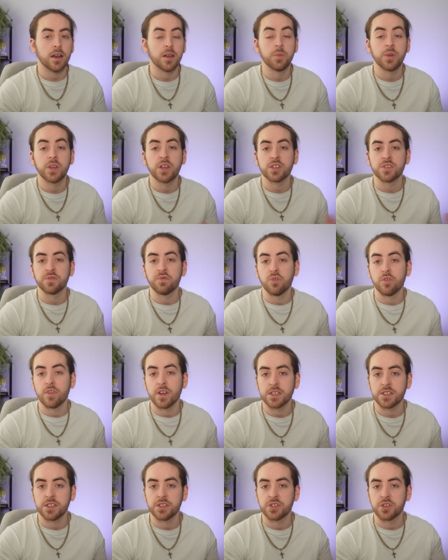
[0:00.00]
And because
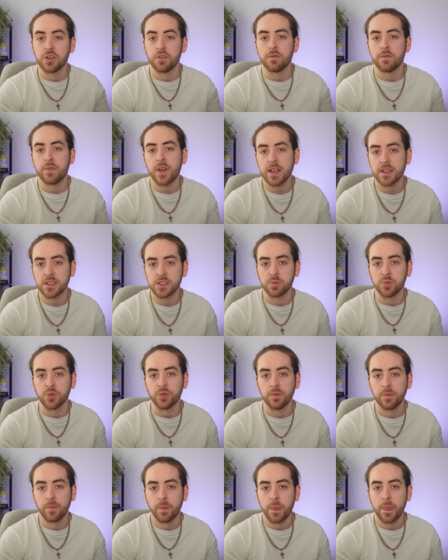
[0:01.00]
Forex is so
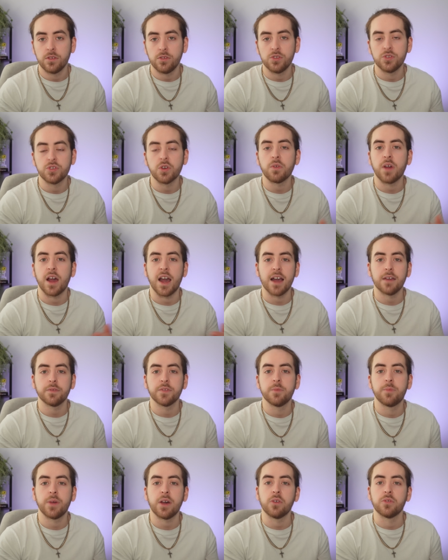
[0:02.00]
flexible, you don't have
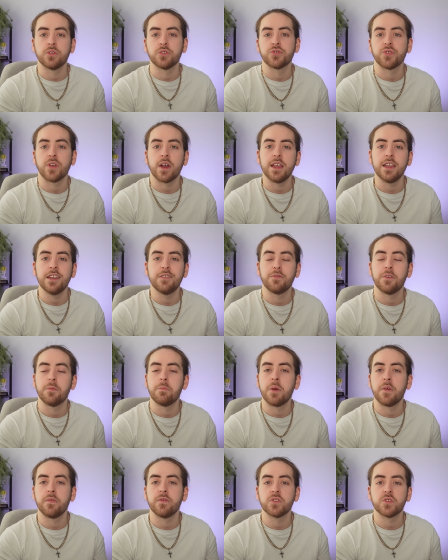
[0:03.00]
to bet on a trade for
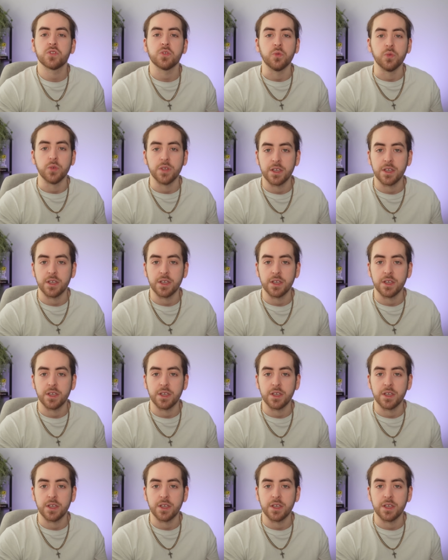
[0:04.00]
months or